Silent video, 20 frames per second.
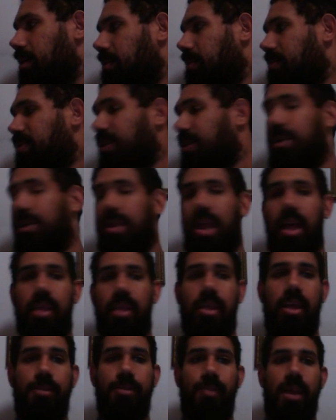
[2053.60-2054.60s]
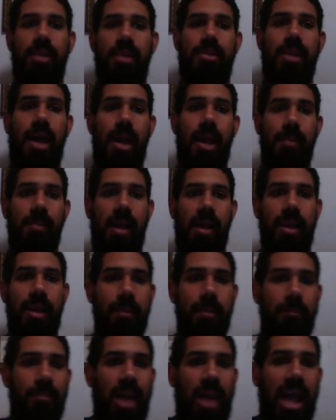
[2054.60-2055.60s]
So yeah, that's my timeline,
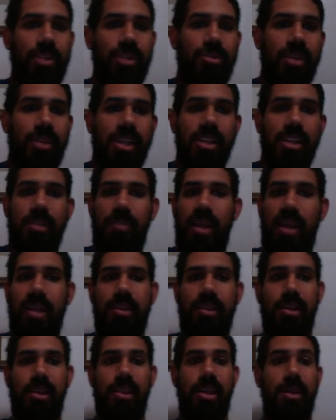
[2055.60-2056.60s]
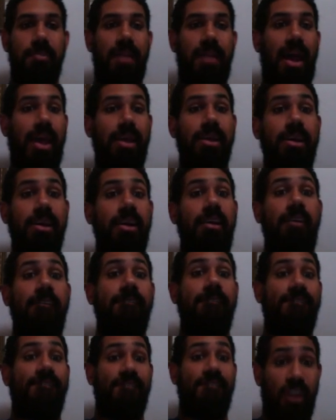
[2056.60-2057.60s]
and Pandring is basically my
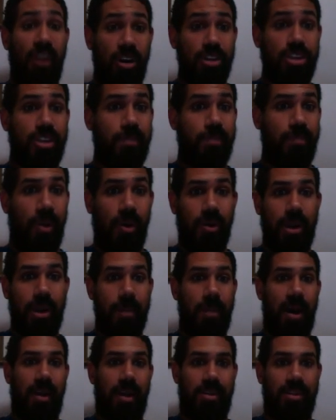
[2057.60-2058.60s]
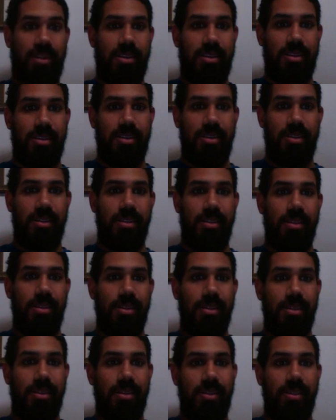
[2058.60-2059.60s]
first Pokemon
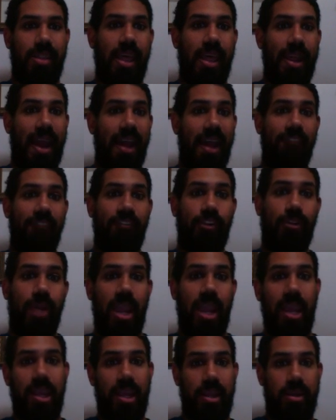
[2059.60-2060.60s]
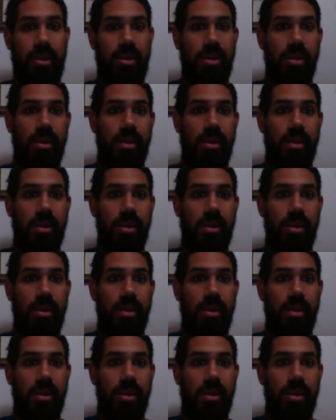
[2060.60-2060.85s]
that I've created.